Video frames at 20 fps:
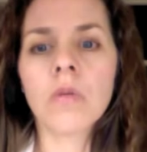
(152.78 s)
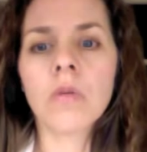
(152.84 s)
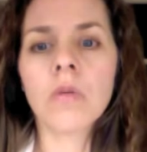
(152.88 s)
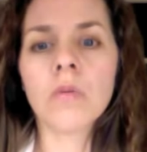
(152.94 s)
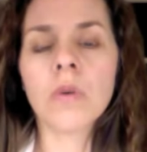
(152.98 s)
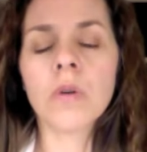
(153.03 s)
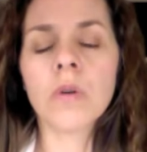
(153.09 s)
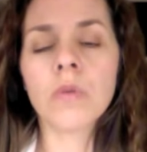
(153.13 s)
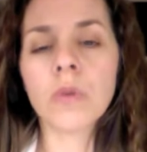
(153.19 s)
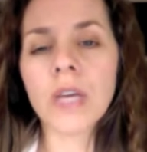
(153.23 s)

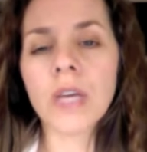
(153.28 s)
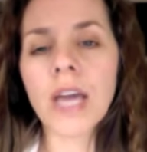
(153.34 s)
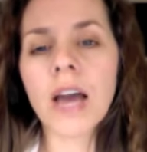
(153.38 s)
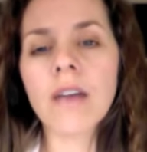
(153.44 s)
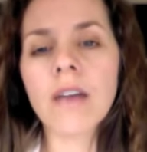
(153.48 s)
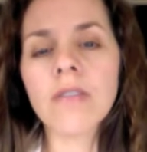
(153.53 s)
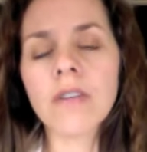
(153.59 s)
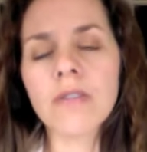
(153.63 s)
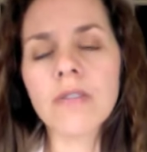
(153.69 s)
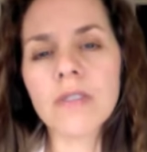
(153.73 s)
When we
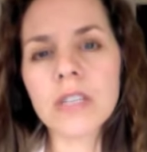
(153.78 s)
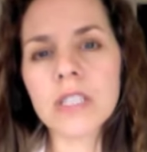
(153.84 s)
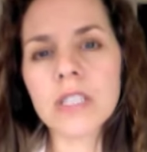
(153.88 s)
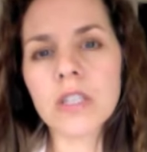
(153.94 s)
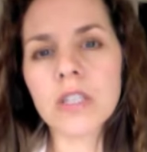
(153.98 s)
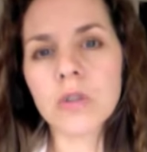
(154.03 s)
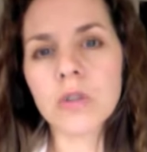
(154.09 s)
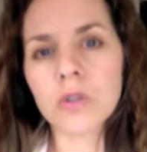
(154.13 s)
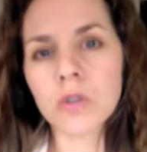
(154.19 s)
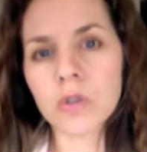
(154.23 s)
have a
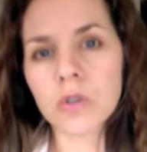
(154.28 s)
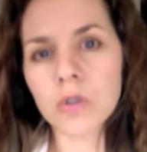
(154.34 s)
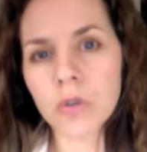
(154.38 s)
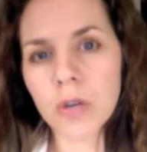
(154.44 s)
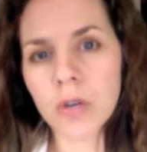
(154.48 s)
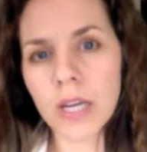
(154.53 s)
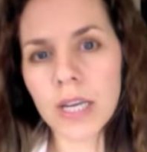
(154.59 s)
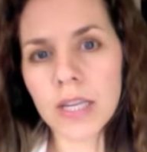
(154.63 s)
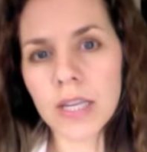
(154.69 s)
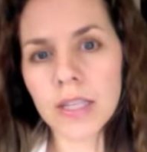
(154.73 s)
physical
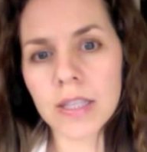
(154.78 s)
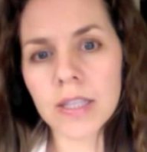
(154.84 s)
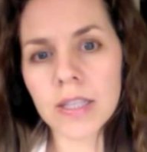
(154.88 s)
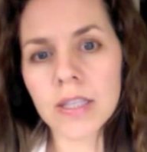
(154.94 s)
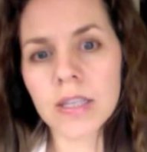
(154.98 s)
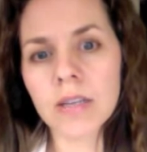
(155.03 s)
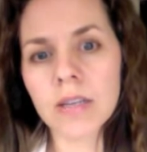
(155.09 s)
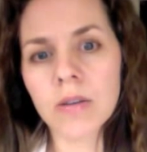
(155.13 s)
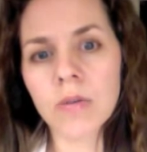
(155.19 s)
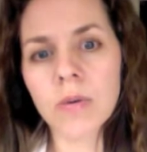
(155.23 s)
strength,
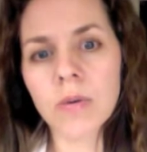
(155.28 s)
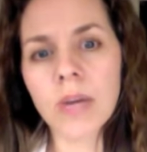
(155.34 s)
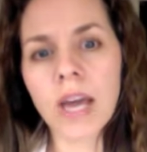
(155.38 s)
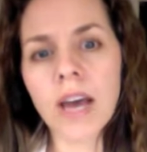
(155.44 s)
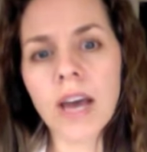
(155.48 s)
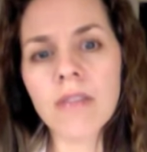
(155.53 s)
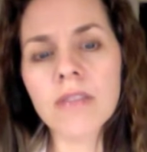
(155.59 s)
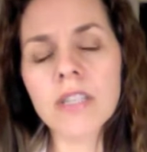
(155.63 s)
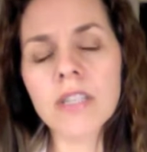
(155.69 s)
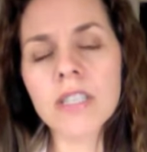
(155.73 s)
we
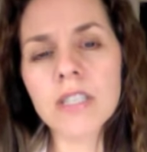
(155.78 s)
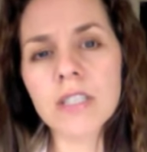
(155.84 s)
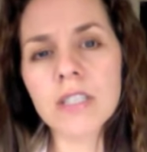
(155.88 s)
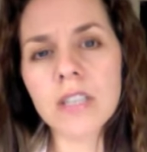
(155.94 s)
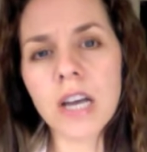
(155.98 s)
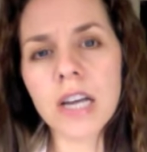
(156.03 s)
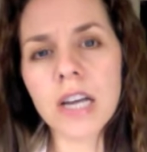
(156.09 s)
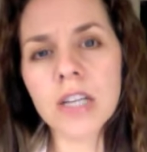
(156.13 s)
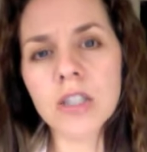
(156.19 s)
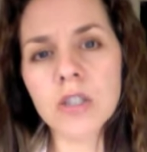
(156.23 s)
have the
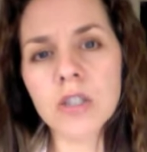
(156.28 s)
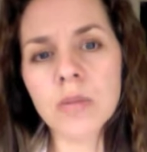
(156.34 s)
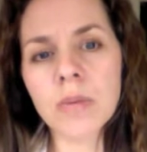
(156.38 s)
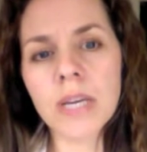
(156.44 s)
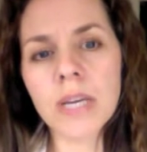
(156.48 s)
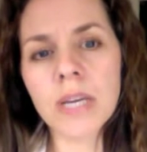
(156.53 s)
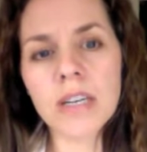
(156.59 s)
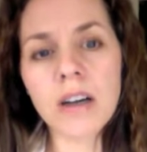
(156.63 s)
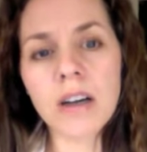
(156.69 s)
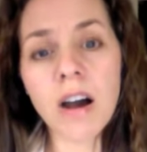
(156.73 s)
desire to be
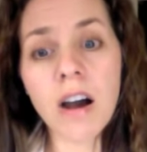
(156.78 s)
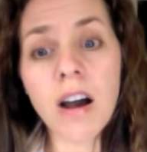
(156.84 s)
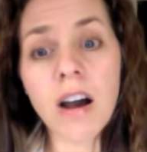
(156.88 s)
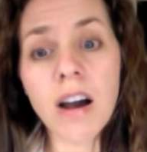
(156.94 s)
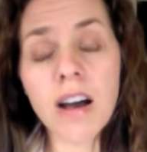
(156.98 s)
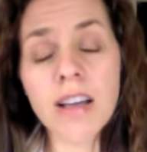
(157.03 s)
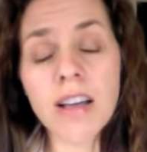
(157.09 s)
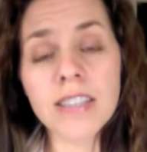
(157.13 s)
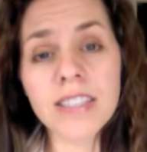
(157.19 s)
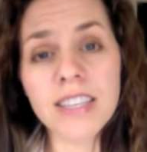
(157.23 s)
a
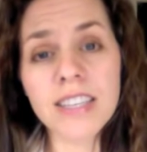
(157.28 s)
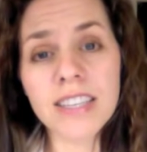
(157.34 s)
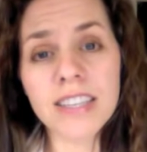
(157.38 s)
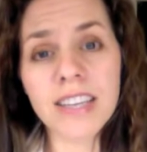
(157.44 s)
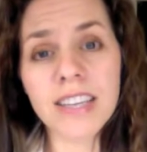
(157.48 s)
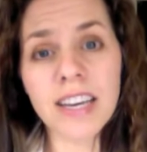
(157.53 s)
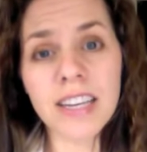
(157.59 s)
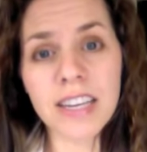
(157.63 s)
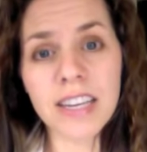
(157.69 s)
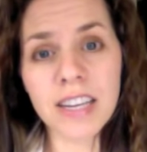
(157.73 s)
cause in
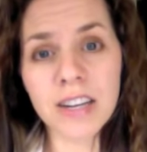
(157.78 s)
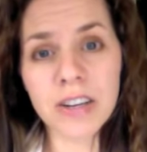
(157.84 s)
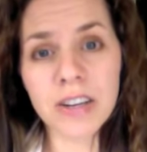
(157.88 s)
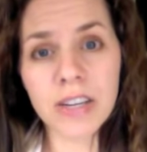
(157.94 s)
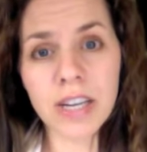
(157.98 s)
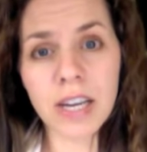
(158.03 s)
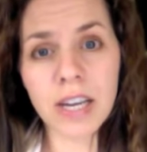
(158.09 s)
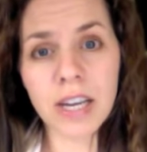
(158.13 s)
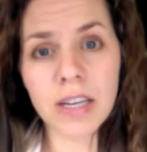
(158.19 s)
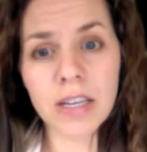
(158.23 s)
that
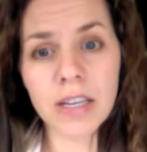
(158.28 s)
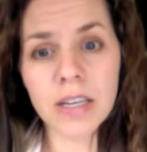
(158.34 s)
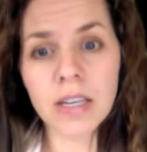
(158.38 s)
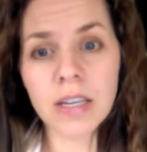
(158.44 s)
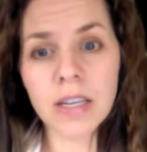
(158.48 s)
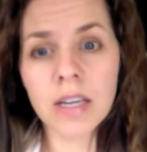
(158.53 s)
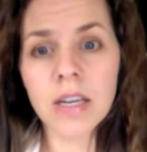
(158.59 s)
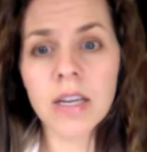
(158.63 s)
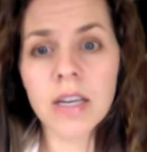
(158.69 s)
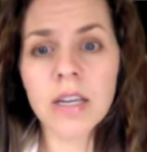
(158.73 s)
area,
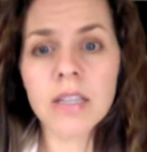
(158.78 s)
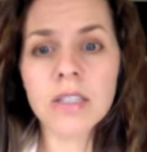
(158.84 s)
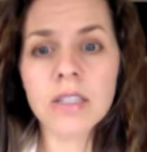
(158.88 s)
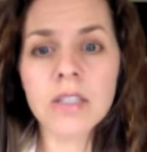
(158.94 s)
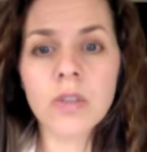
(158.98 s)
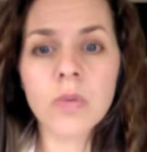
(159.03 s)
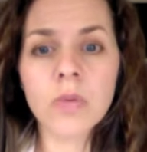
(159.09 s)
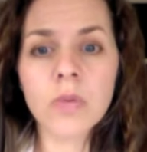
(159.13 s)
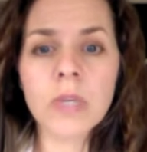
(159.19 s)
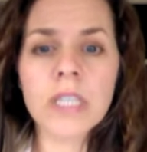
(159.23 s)

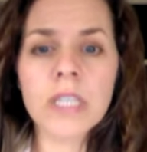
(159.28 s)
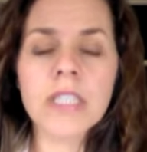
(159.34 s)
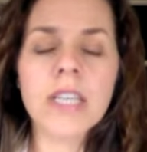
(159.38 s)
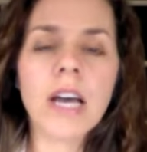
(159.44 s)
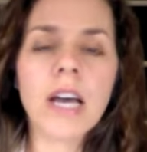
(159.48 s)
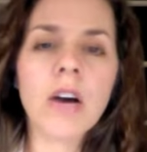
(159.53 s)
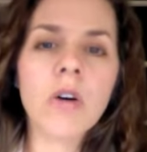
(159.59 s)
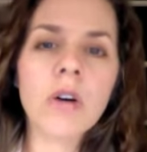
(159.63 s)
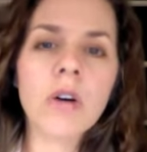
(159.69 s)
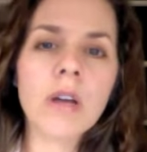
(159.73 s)
to reach
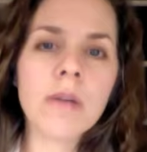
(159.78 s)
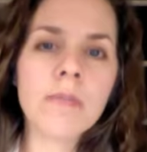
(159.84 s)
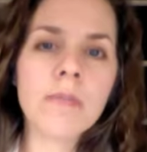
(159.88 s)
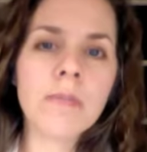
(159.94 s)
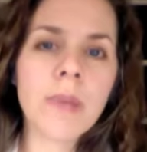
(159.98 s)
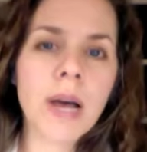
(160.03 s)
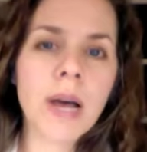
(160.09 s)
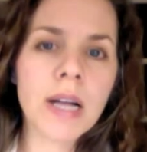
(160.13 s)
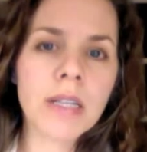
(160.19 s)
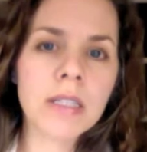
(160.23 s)
out and
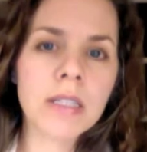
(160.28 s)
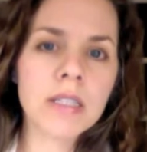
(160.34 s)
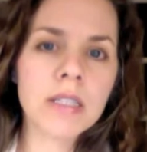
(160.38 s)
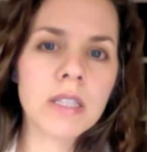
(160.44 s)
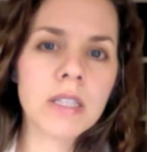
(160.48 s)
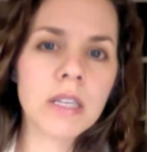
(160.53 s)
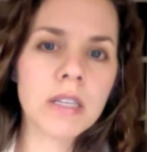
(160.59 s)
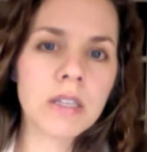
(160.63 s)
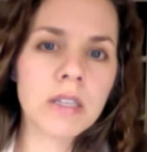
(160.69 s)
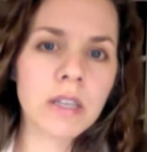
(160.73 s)
balance
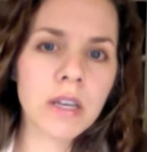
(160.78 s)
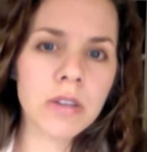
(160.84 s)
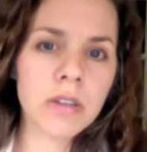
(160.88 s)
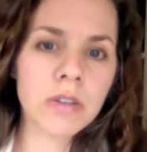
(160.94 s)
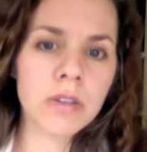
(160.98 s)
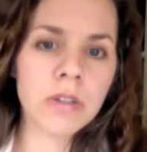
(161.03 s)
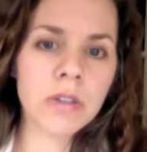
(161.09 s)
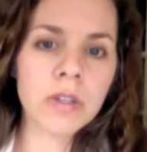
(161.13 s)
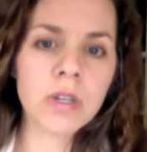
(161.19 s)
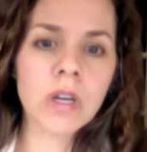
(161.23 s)

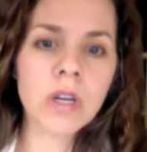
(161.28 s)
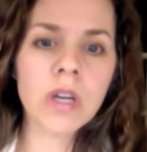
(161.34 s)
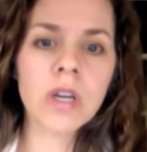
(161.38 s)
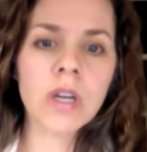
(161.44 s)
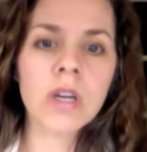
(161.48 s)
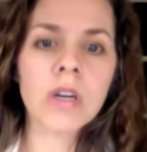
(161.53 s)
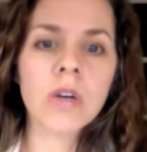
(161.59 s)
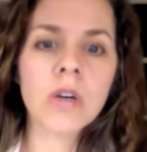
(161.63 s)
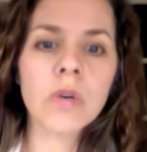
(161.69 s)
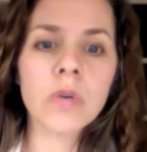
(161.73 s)
another
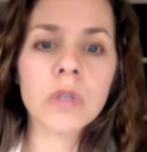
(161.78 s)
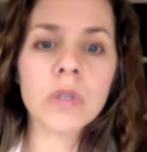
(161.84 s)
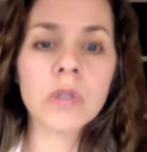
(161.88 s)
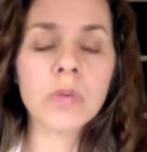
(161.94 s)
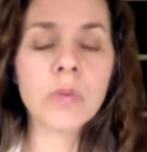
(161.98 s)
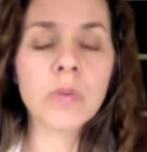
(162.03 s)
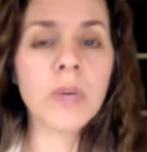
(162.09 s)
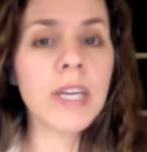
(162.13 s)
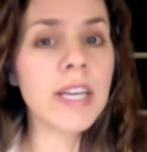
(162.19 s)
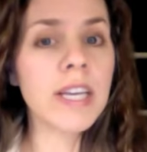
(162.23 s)
who is
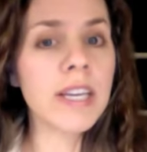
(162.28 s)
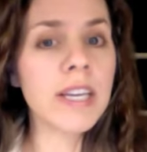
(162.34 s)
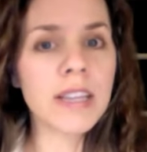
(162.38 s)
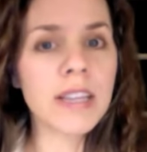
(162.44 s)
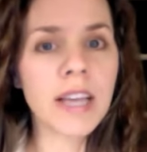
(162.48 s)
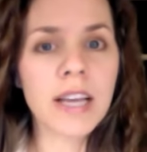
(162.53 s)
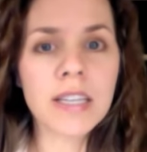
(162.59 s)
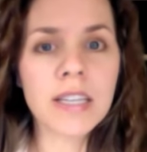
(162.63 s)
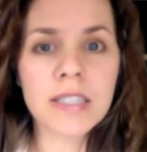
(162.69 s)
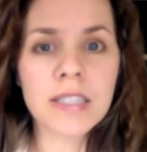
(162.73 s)
weak in
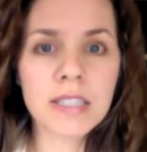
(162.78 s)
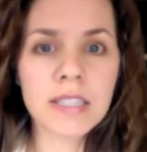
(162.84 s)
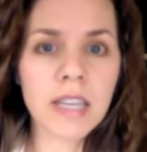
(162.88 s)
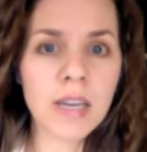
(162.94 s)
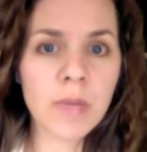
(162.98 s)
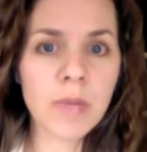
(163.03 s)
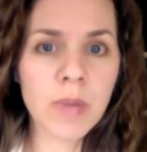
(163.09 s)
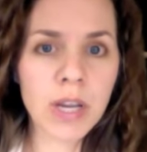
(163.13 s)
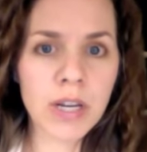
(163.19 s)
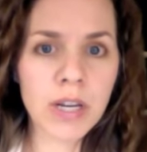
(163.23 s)
that
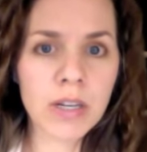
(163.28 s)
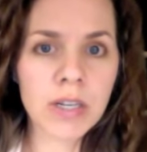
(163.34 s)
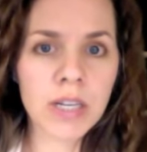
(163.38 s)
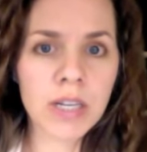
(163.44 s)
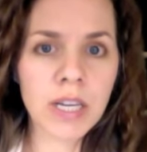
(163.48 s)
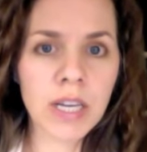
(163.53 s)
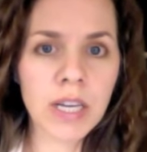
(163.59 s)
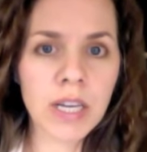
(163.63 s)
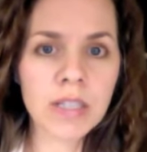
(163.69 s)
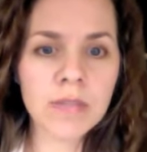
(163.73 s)
same
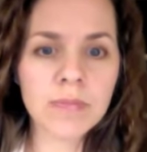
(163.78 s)
area.